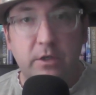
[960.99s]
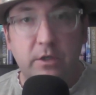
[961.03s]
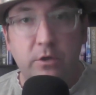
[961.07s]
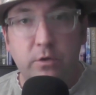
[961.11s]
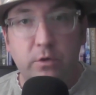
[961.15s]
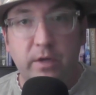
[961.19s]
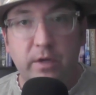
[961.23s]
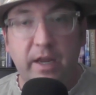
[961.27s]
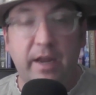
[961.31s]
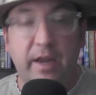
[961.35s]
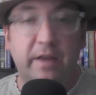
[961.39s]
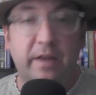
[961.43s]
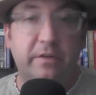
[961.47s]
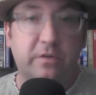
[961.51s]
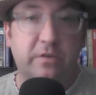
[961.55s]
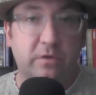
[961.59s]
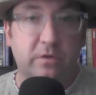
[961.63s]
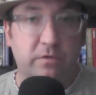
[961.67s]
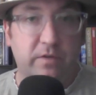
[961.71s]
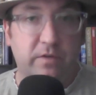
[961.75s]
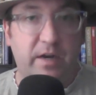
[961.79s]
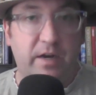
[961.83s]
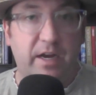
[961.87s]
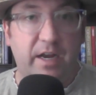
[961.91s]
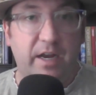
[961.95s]
can
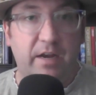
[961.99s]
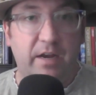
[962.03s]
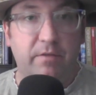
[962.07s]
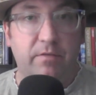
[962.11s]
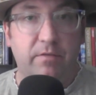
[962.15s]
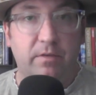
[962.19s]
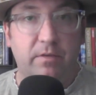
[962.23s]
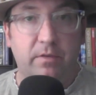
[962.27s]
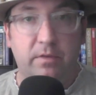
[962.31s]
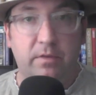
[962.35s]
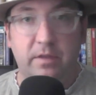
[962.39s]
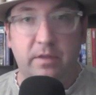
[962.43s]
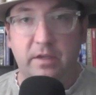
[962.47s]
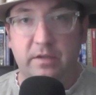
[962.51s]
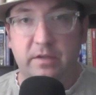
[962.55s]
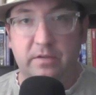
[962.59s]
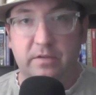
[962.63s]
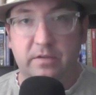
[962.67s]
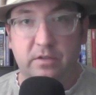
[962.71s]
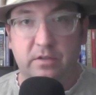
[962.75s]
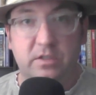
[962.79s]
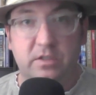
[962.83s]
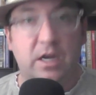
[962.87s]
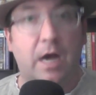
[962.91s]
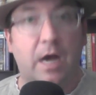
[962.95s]
survive this
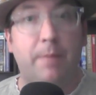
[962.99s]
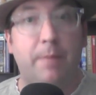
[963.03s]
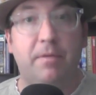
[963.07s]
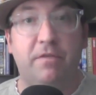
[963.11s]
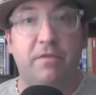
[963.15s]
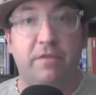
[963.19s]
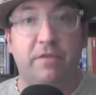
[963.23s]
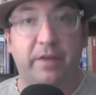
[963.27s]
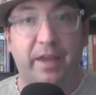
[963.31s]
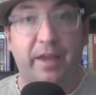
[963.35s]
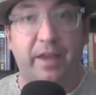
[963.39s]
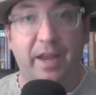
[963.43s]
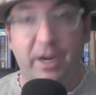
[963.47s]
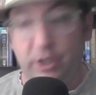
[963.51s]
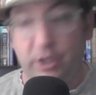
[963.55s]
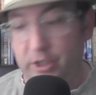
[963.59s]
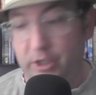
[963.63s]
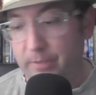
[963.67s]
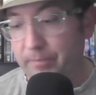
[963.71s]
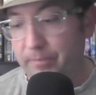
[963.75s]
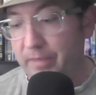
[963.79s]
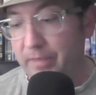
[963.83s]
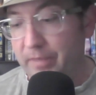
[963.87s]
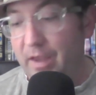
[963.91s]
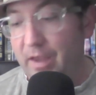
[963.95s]
zombification.
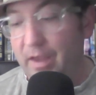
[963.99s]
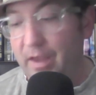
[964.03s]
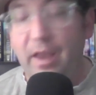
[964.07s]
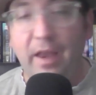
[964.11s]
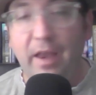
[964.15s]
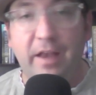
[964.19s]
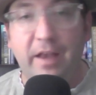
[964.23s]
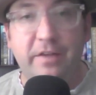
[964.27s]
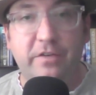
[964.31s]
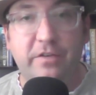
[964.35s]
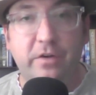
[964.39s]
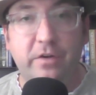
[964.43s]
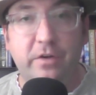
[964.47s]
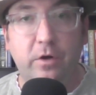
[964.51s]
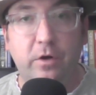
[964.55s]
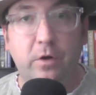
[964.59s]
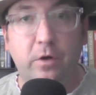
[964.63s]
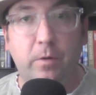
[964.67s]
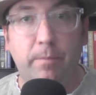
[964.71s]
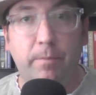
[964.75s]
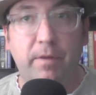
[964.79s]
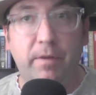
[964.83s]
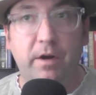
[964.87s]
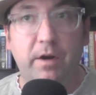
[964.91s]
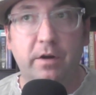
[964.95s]
And so
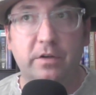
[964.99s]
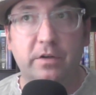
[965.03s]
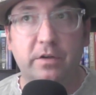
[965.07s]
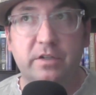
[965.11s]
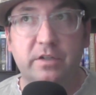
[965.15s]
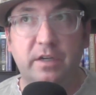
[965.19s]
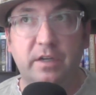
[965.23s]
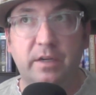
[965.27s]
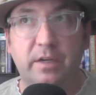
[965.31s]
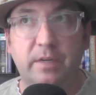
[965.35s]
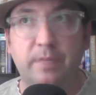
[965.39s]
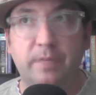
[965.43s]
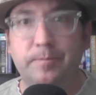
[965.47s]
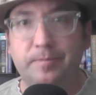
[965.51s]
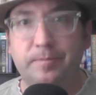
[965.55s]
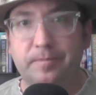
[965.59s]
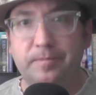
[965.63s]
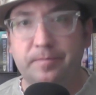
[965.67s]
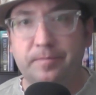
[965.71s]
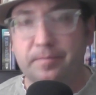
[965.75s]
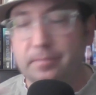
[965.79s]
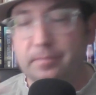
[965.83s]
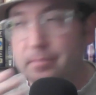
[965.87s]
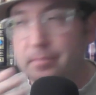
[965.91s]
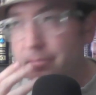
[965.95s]
Maristan
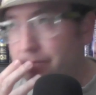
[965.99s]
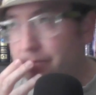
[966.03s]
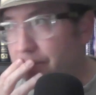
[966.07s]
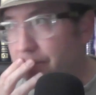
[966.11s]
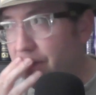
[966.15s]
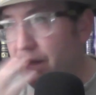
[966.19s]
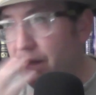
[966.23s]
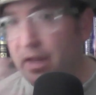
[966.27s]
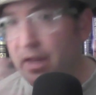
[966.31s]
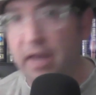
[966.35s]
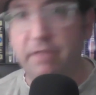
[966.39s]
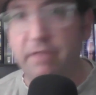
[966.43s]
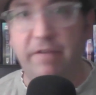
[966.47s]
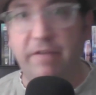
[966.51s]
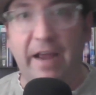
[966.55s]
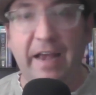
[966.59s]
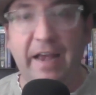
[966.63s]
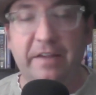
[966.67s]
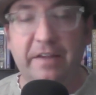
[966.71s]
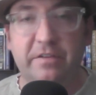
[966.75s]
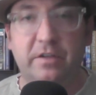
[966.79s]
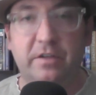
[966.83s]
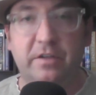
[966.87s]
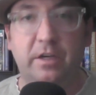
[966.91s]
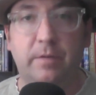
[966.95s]
and
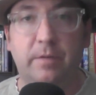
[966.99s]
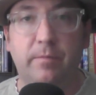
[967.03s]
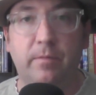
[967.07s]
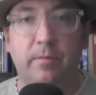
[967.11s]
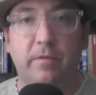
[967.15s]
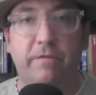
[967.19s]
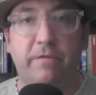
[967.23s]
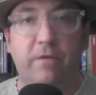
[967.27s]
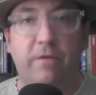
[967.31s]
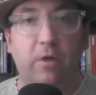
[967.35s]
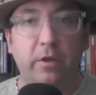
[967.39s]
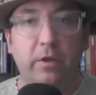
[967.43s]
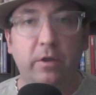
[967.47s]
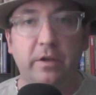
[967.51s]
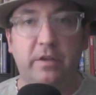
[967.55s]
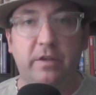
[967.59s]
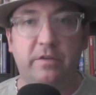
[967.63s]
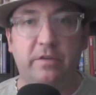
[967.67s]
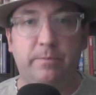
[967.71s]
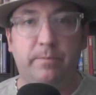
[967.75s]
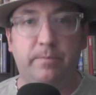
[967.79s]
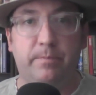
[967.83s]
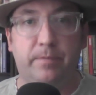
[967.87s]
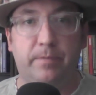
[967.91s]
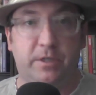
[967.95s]
Vastim fall into this
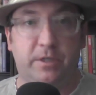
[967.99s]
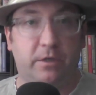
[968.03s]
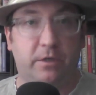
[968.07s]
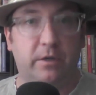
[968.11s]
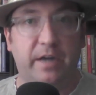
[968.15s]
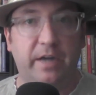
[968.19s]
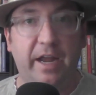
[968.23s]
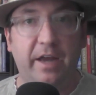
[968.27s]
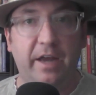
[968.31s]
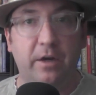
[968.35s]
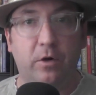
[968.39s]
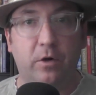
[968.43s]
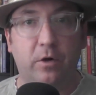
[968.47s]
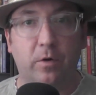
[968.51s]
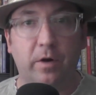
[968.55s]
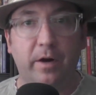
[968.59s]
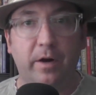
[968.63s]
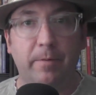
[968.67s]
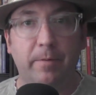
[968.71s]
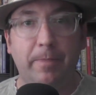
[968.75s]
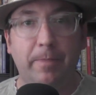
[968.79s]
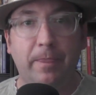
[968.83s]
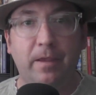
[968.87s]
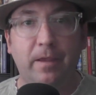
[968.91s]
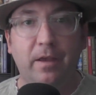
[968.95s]
particular category.
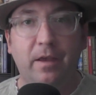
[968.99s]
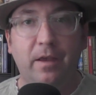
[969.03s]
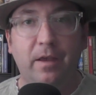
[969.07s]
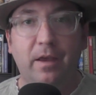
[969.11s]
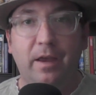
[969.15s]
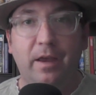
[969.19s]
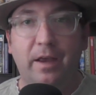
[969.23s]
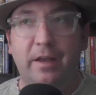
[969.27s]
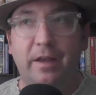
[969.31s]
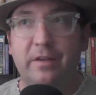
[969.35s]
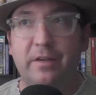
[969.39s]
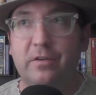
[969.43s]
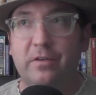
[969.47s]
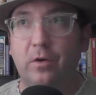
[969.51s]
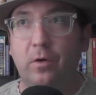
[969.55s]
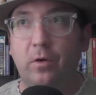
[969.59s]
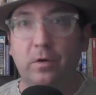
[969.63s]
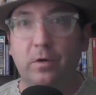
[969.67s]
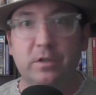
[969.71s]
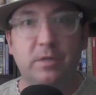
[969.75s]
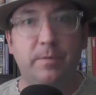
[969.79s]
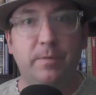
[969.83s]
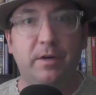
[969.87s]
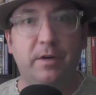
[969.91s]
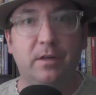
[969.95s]
And so
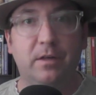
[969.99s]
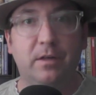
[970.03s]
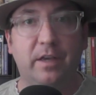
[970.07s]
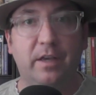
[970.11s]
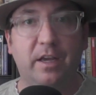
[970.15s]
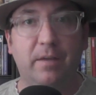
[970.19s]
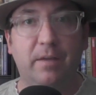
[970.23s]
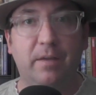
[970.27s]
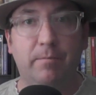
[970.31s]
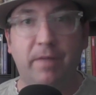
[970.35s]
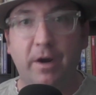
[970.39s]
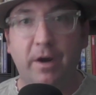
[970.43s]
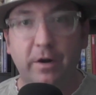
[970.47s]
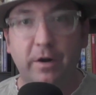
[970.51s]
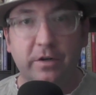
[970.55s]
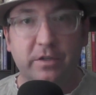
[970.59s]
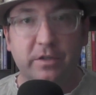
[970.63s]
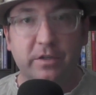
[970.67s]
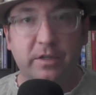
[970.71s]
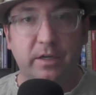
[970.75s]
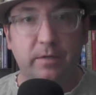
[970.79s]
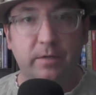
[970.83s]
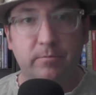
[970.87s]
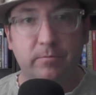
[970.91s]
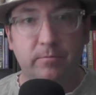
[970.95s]
ultimately,
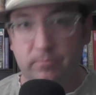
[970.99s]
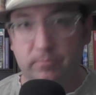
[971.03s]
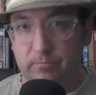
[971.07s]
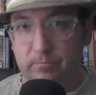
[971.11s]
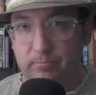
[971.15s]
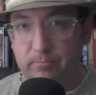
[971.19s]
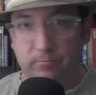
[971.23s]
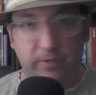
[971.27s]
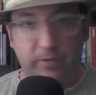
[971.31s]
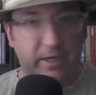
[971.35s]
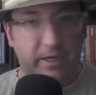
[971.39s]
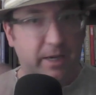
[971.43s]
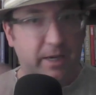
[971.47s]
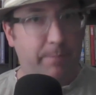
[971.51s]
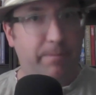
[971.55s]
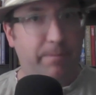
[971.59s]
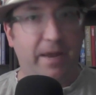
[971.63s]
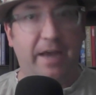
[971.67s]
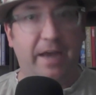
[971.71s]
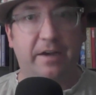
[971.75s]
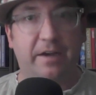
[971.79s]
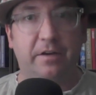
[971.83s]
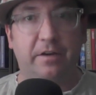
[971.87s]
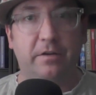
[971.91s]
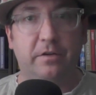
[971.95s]
Maristan, we get
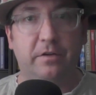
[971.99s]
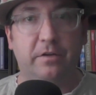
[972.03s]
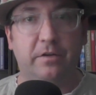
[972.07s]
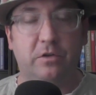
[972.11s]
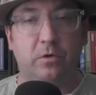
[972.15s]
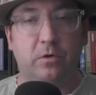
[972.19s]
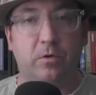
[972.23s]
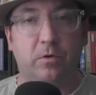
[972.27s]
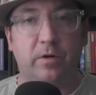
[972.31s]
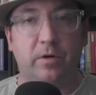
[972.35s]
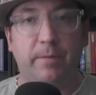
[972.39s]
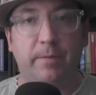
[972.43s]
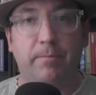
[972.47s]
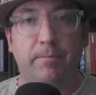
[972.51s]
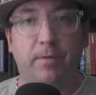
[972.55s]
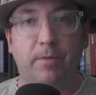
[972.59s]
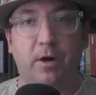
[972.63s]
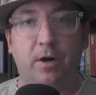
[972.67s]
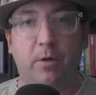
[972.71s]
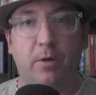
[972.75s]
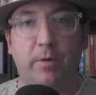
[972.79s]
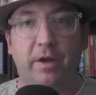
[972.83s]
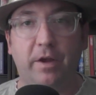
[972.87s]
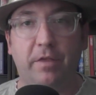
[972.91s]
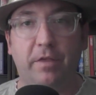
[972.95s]
back into the story
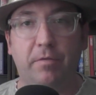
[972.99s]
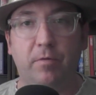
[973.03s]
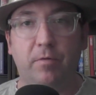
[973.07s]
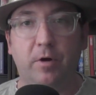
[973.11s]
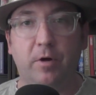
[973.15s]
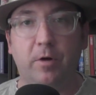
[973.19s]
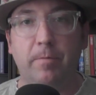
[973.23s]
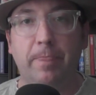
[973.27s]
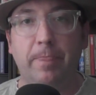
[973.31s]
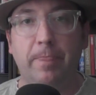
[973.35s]
partway through.